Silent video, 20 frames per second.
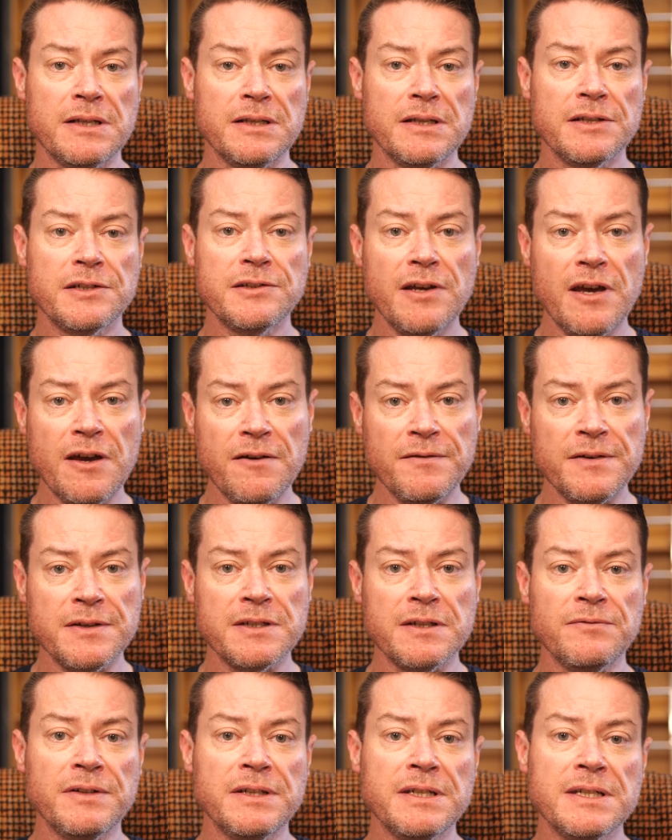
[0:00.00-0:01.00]
the surface
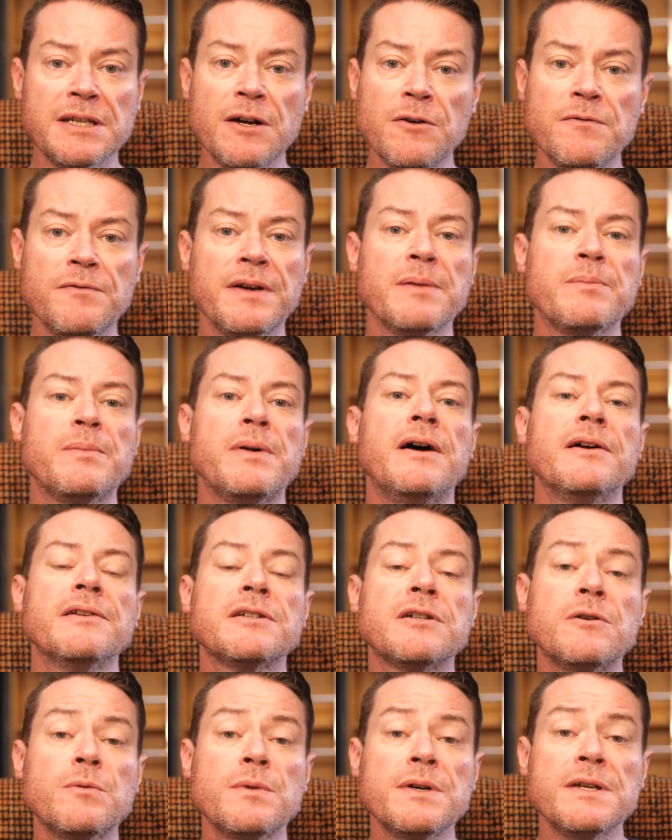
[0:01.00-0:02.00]
of a dissolving
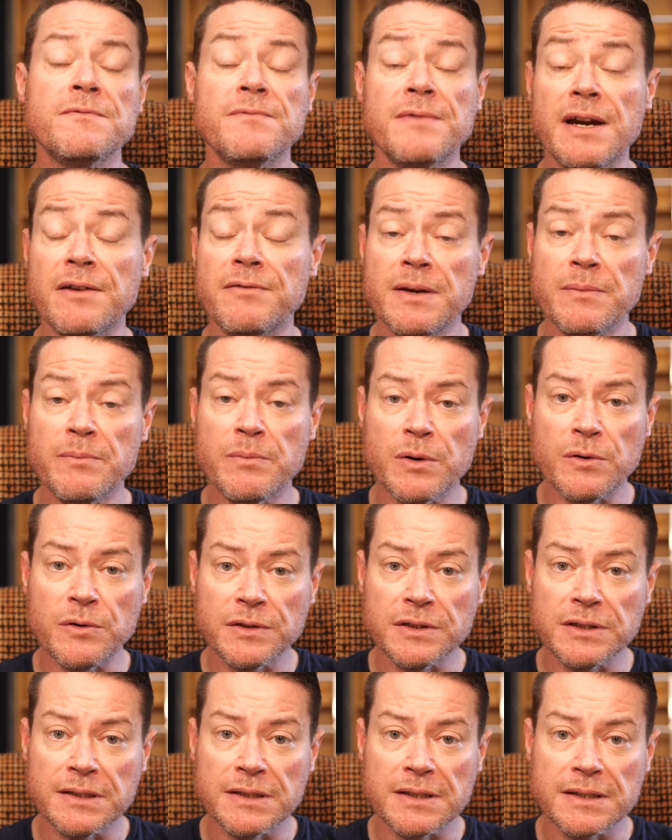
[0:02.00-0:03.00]
particle is very
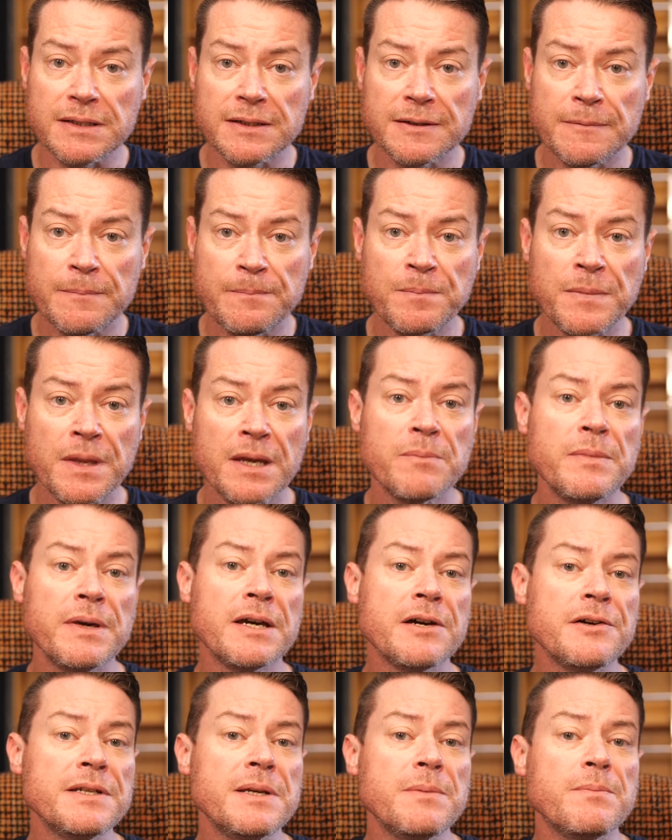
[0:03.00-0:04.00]
important,
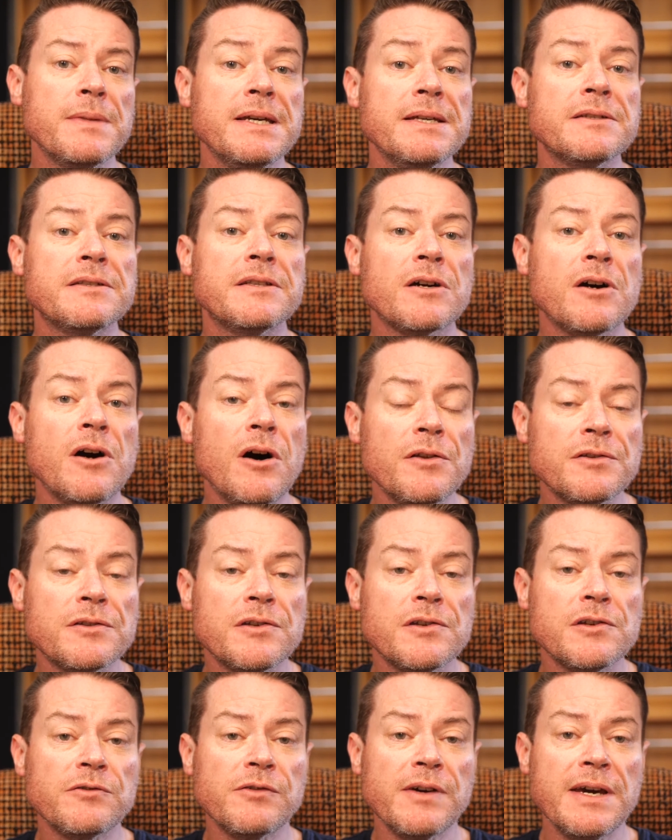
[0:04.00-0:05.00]
because it means the
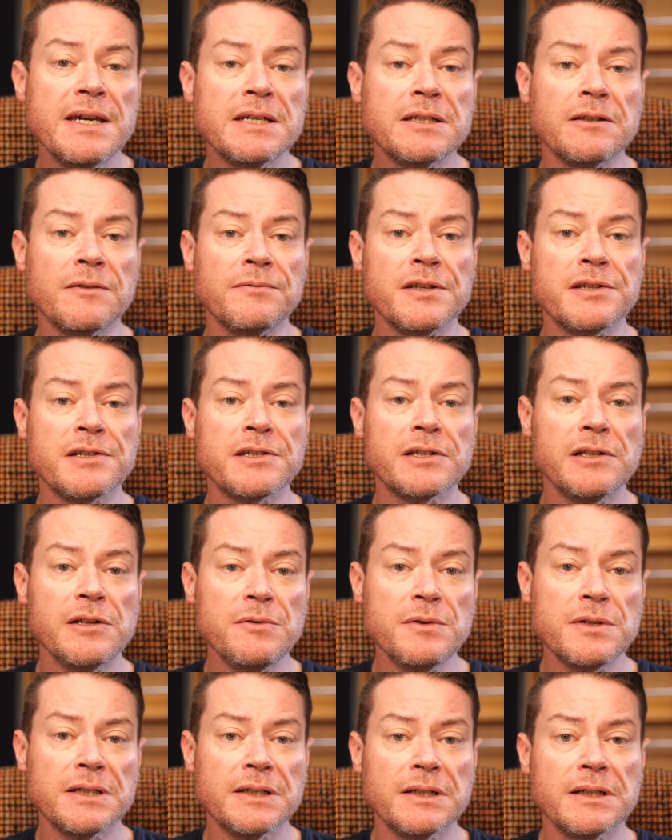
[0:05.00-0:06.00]
concentration of the
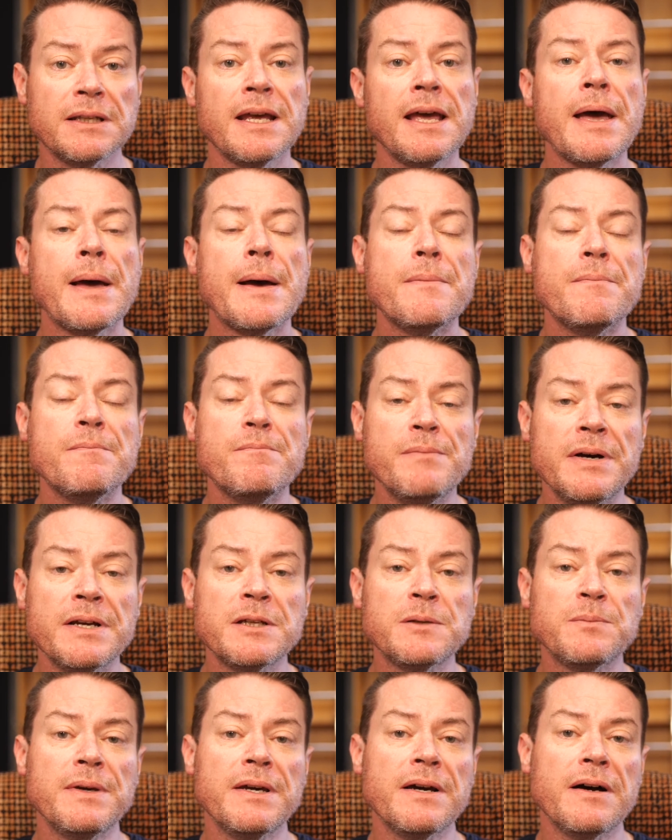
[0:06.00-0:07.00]
solution
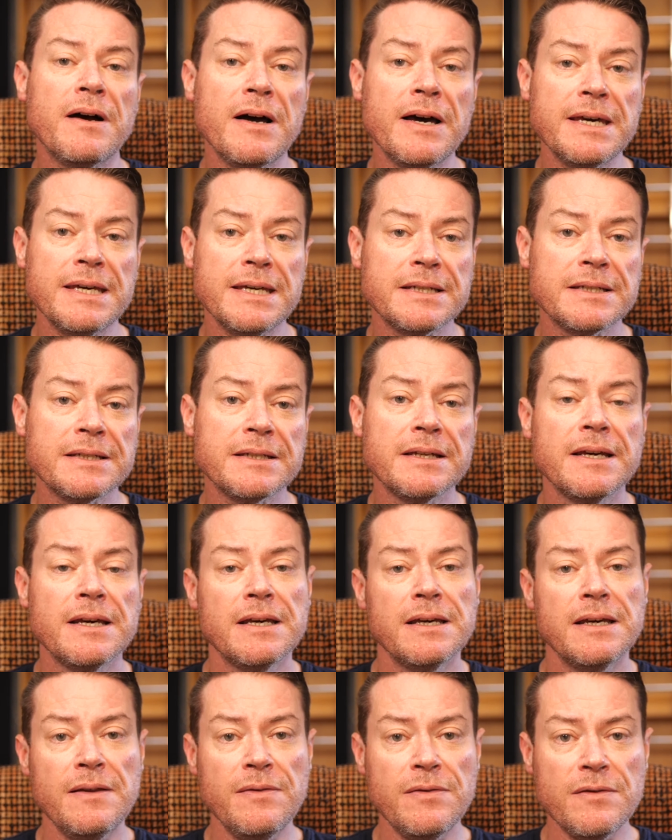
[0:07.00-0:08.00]
must be highest
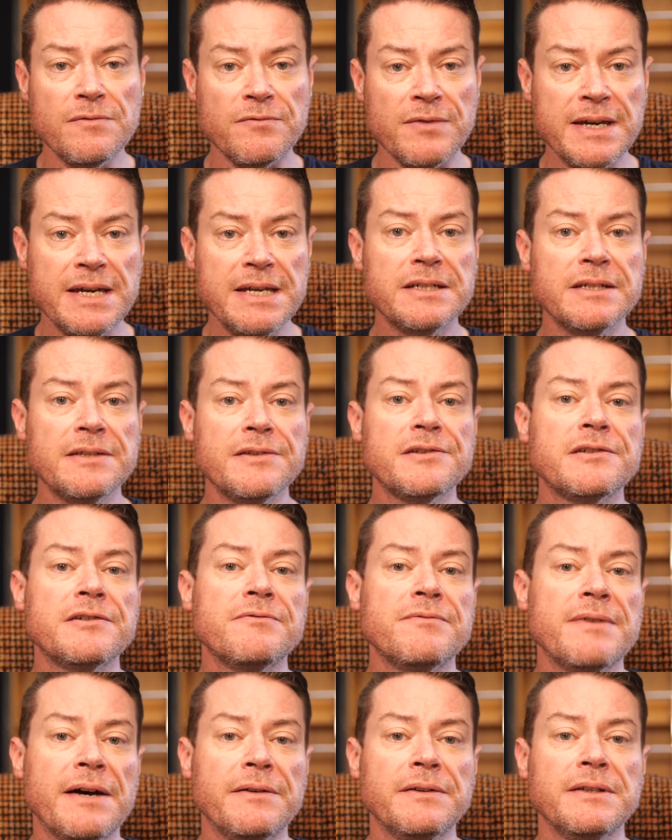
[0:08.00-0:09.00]
in the region
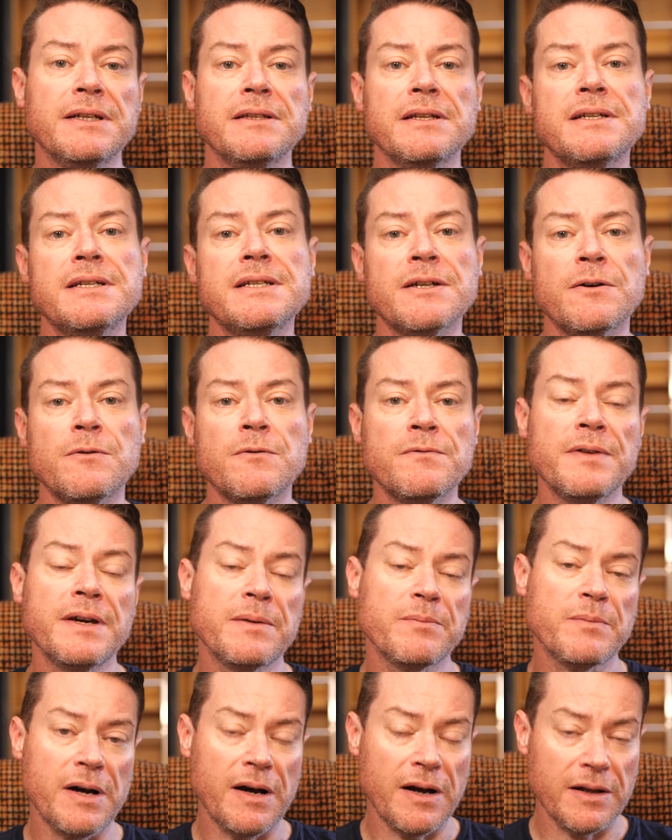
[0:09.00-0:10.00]
surrounding the dissolving
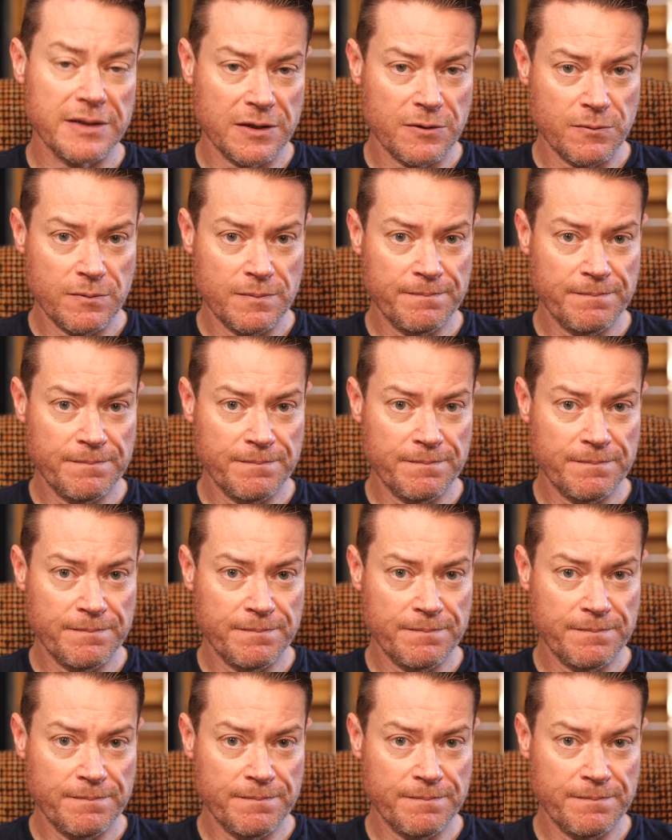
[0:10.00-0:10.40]
particle.